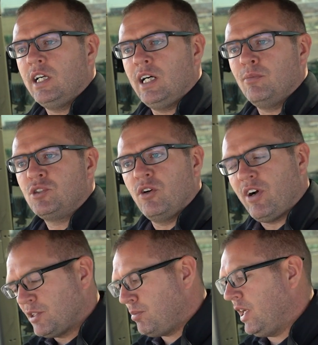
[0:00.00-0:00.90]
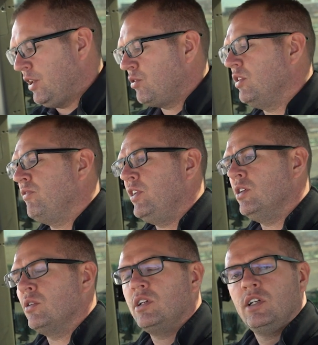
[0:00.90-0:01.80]
Um, so if I was planting through the
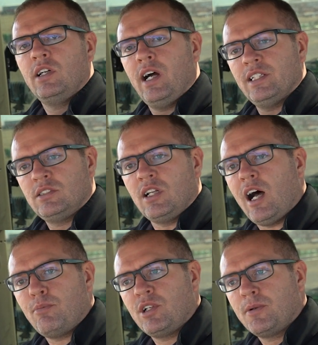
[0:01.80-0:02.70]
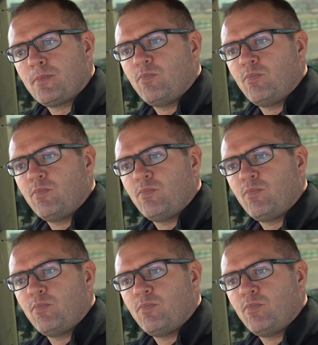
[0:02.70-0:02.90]
field, I stopped,